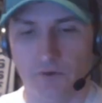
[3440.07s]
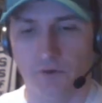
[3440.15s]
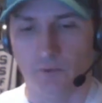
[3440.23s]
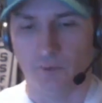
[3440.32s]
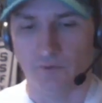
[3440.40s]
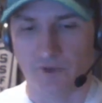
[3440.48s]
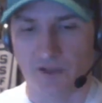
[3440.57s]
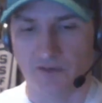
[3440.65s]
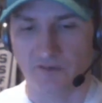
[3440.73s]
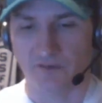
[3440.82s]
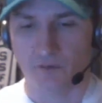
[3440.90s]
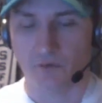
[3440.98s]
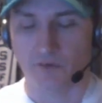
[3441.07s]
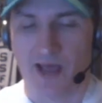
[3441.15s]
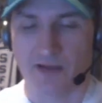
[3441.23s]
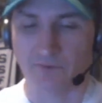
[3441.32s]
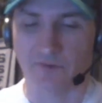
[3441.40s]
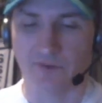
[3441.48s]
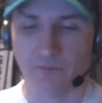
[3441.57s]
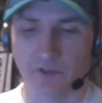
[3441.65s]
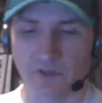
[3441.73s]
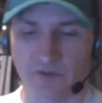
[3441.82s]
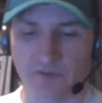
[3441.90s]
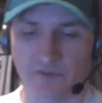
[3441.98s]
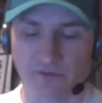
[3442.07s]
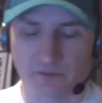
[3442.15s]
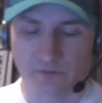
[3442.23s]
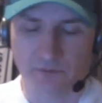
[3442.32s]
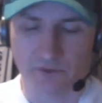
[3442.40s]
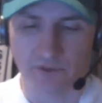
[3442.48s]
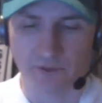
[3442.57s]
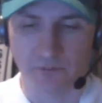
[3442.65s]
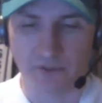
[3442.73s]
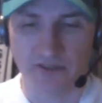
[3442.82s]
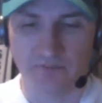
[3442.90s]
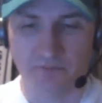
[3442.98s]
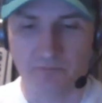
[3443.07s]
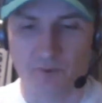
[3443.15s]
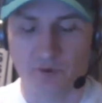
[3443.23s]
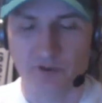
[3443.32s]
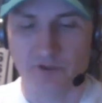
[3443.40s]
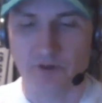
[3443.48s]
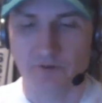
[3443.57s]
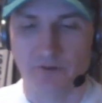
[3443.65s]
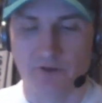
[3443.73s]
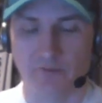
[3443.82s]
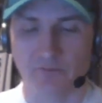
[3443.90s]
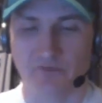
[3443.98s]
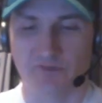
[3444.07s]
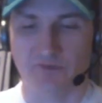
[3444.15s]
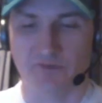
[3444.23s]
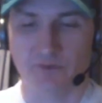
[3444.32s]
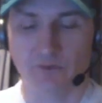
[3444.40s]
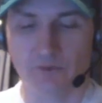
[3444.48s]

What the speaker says: where it's kind of just old hat for them, because they're going to play 1,400 times a season.